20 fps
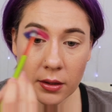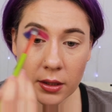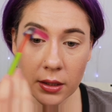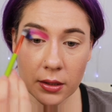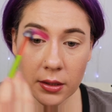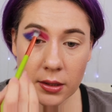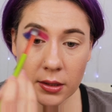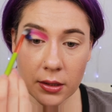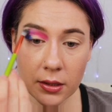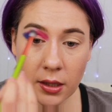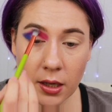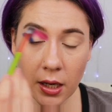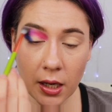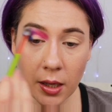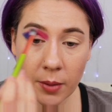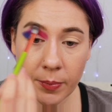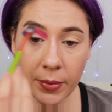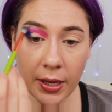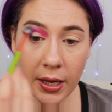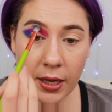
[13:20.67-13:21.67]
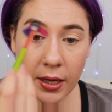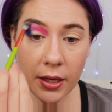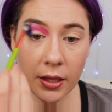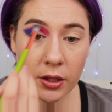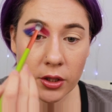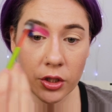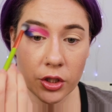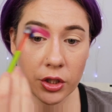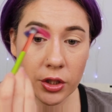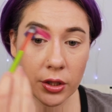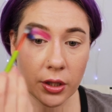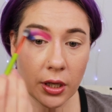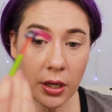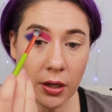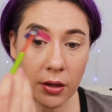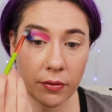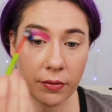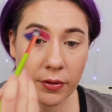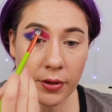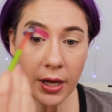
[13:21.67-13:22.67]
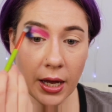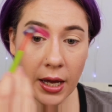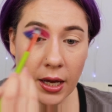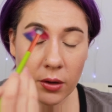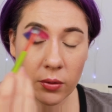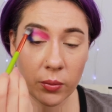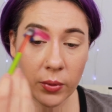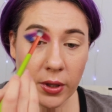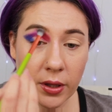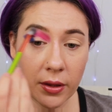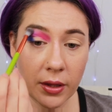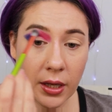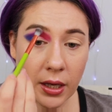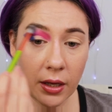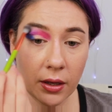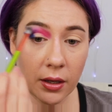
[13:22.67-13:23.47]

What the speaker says: the top edge of that with